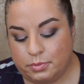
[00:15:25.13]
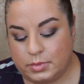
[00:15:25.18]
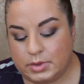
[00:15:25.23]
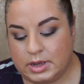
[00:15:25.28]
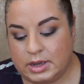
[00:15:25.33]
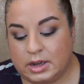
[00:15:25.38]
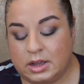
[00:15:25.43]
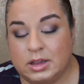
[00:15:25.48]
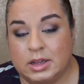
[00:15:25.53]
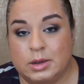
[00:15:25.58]

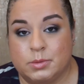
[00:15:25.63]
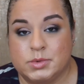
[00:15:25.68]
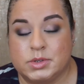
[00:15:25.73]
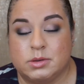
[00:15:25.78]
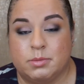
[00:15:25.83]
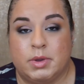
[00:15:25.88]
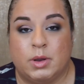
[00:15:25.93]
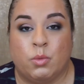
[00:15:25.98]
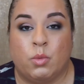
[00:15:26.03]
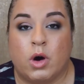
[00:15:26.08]
It claims to
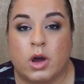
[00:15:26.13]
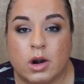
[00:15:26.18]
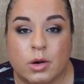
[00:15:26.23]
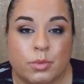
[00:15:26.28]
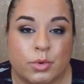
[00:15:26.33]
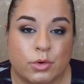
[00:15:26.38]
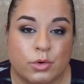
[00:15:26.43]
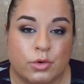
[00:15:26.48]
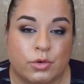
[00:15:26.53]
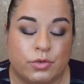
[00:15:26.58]
be
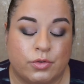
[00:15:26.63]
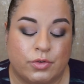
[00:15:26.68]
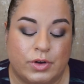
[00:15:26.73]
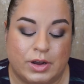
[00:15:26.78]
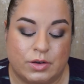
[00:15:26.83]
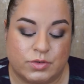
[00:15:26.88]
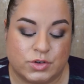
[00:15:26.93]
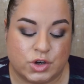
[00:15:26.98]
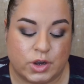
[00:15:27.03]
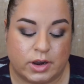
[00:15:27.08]
waterproof.
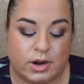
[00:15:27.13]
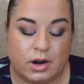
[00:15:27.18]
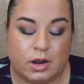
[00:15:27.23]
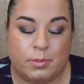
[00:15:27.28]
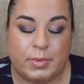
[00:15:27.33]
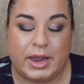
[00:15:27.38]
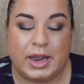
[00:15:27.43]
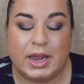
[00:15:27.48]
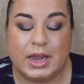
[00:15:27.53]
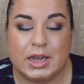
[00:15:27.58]
I've tried it on
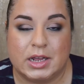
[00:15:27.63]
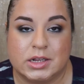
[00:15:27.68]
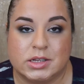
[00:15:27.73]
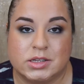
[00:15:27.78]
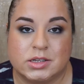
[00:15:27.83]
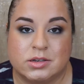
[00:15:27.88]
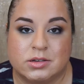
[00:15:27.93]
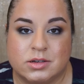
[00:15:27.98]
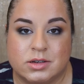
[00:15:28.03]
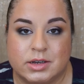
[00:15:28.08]
my
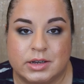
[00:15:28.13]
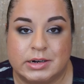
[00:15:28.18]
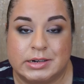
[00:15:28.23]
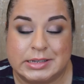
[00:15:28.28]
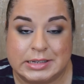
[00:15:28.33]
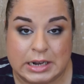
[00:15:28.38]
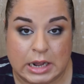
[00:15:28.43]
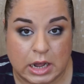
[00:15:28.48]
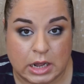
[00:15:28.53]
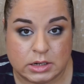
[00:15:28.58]
hand. It is
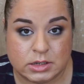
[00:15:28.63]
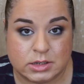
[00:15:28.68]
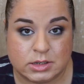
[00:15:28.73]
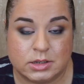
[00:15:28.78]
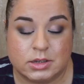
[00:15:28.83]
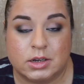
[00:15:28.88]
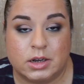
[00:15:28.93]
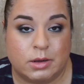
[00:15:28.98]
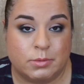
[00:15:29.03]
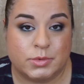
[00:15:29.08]
not.
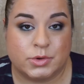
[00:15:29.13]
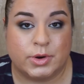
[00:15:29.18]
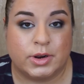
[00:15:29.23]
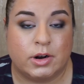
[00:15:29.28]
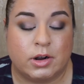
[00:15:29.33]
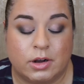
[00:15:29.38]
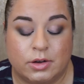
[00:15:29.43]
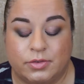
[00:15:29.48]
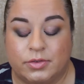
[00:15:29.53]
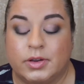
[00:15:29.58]
It comes right
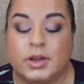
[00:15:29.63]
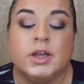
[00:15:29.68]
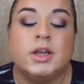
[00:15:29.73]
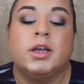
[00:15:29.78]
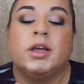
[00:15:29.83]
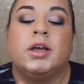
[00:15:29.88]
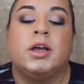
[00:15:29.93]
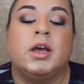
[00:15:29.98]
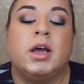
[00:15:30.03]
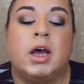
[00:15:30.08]
off.
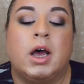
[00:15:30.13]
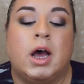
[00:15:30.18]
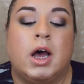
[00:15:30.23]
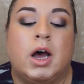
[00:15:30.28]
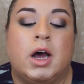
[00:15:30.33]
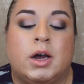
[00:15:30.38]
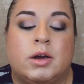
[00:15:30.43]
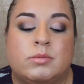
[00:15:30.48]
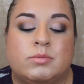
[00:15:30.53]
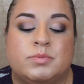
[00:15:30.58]

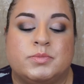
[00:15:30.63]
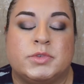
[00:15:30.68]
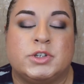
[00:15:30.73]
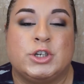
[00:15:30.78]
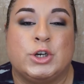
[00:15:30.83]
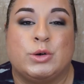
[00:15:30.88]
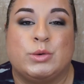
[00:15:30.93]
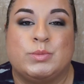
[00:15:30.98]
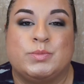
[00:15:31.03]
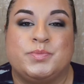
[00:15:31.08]

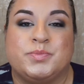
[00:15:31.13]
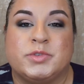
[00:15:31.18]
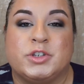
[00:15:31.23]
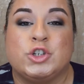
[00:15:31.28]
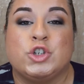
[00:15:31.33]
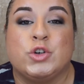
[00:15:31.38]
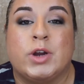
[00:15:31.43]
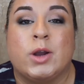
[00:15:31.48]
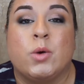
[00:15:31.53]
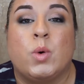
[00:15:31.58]
So
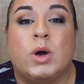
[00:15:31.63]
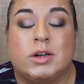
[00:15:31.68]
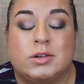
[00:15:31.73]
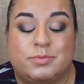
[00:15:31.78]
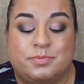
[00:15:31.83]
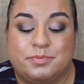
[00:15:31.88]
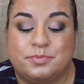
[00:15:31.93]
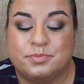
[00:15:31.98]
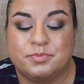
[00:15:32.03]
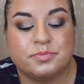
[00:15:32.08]
strike one.
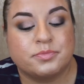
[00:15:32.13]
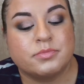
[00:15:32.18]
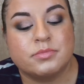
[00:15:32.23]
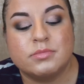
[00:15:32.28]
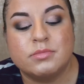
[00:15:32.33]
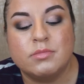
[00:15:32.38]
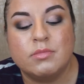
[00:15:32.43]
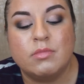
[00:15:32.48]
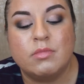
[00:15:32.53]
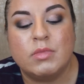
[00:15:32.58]

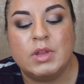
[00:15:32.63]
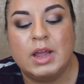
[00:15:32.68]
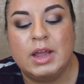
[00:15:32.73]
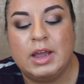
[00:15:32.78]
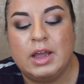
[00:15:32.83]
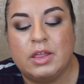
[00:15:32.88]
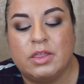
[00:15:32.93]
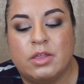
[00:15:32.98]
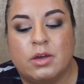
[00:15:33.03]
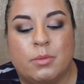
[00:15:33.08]

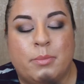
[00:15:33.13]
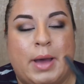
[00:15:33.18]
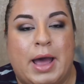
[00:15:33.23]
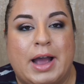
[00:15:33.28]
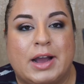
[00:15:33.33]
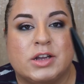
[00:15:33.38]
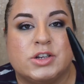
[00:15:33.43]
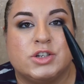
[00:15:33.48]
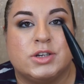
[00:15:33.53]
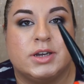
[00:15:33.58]
The
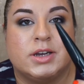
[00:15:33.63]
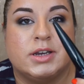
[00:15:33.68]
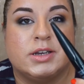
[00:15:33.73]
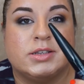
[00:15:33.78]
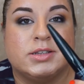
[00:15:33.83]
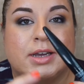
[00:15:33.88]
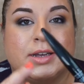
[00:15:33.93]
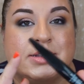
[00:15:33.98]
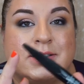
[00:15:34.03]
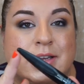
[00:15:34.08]
packaging
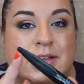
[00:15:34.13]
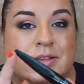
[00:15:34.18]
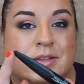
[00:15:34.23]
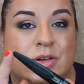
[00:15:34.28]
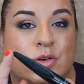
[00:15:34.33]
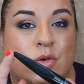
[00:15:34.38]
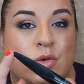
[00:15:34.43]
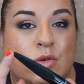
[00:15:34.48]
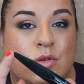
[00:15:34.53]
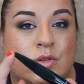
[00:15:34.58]
is
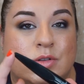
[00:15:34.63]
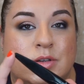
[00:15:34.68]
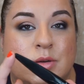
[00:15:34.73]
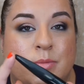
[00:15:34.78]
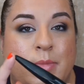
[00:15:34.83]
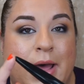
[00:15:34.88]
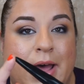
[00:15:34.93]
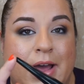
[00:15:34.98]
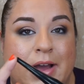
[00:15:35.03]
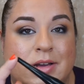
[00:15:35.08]
identical to
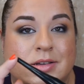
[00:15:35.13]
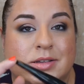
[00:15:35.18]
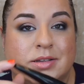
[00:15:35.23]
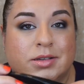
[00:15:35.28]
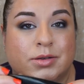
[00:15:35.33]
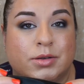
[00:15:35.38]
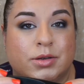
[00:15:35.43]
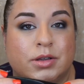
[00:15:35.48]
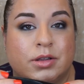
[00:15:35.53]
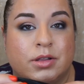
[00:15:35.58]

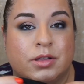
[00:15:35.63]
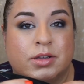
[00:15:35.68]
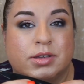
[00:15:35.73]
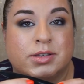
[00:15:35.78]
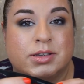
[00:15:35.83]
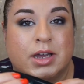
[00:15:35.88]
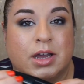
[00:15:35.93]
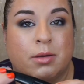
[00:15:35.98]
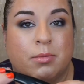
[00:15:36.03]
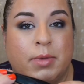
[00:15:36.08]
MAC's, the
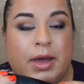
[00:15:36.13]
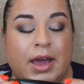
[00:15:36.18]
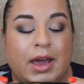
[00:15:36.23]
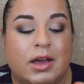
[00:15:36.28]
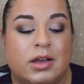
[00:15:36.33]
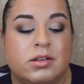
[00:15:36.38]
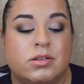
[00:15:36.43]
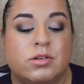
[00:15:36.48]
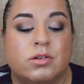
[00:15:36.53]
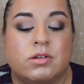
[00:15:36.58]
same
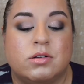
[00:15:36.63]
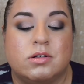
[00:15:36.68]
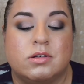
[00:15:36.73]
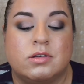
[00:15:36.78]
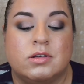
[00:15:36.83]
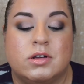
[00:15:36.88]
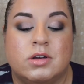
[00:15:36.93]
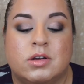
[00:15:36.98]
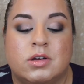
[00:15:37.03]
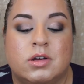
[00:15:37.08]

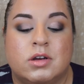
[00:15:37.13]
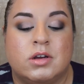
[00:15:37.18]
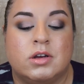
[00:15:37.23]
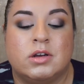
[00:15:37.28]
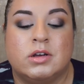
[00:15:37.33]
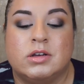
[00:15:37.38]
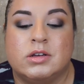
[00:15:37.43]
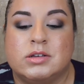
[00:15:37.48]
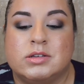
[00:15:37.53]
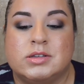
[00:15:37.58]
handle,
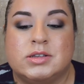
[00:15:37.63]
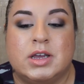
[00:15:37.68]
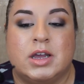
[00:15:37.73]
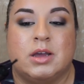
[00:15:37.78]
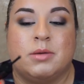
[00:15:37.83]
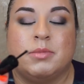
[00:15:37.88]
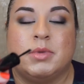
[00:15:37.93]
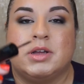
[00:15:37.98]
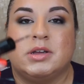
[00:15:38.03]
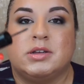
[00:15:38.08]
same